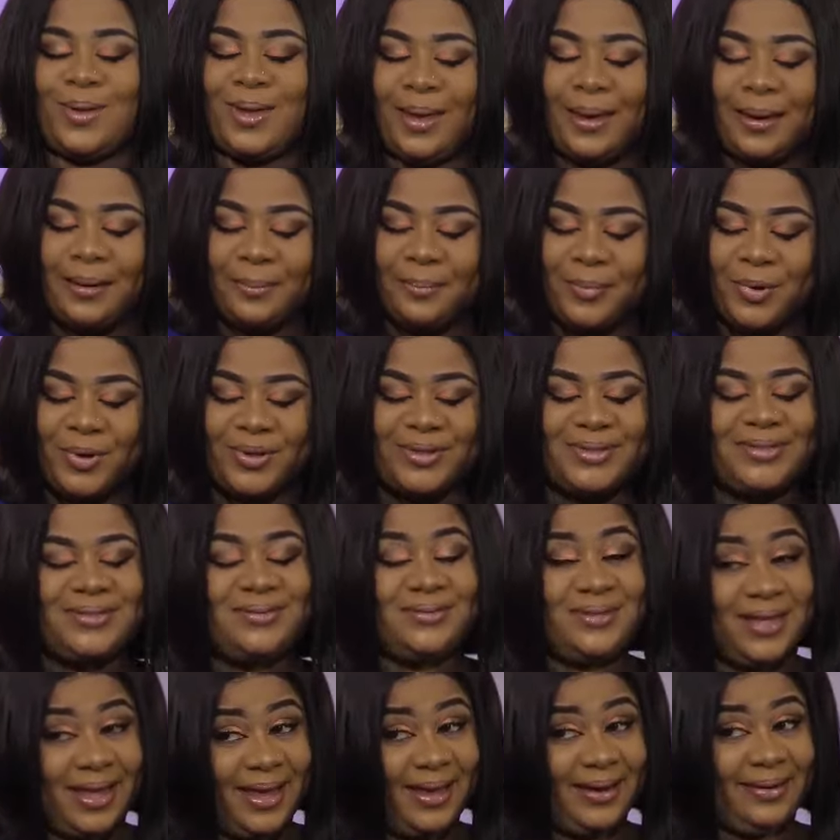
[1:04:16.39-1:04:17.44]
Okay, but
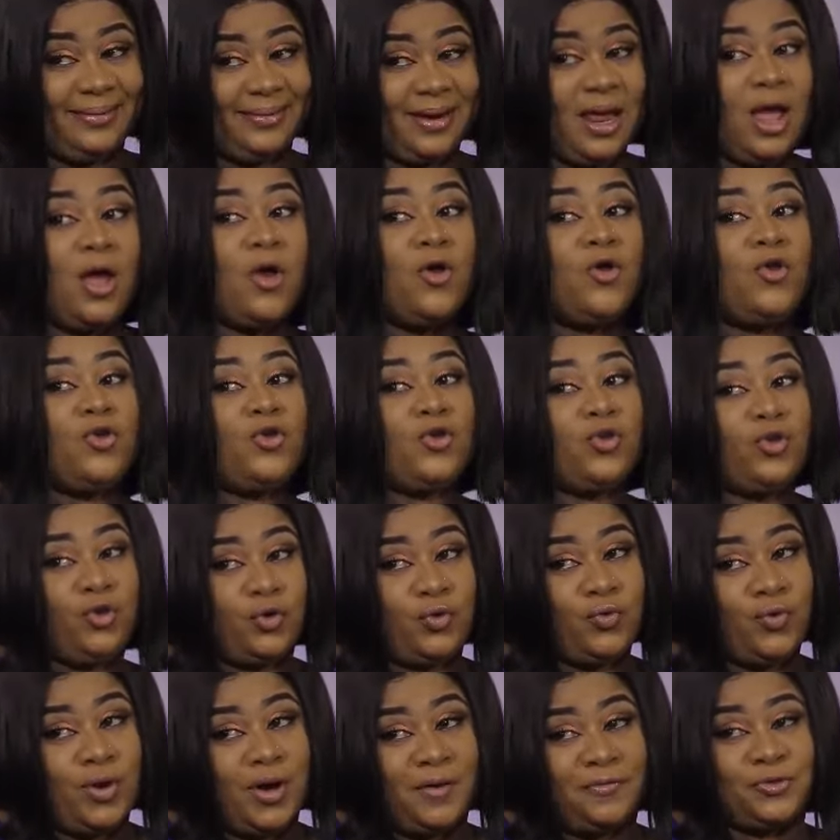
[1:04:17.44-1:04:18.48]
then
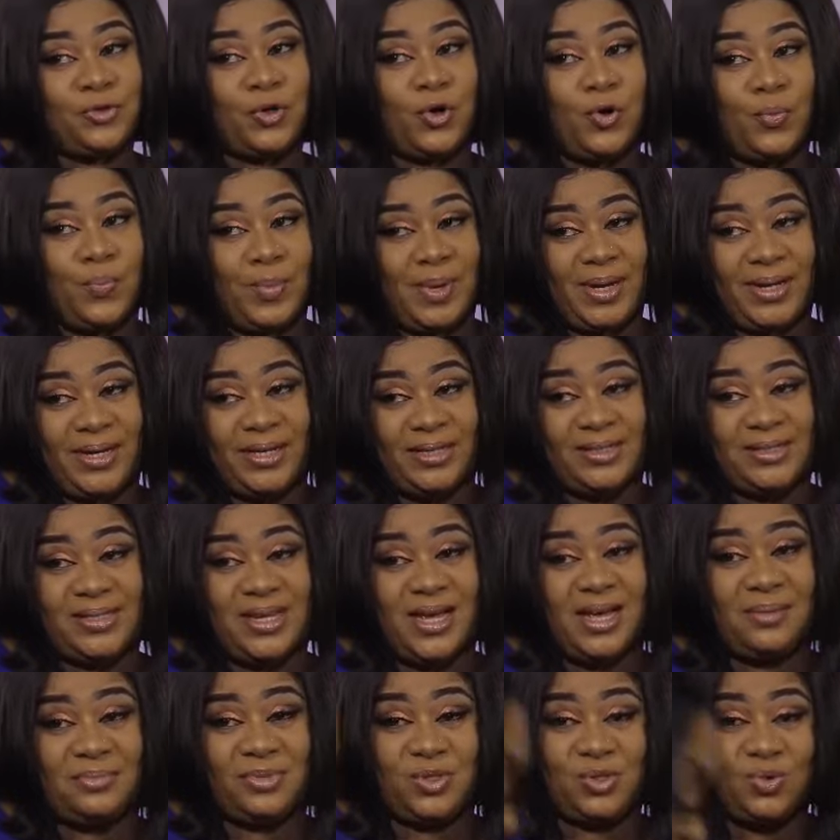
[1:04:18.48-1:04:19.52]
you have to come back in
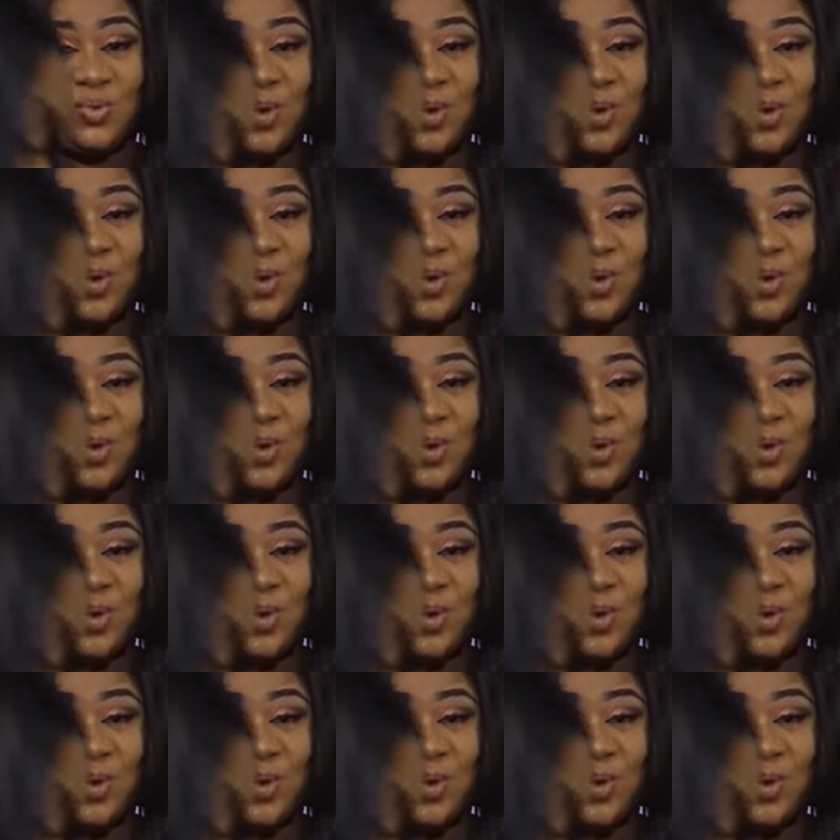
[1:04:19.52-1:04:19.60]
time.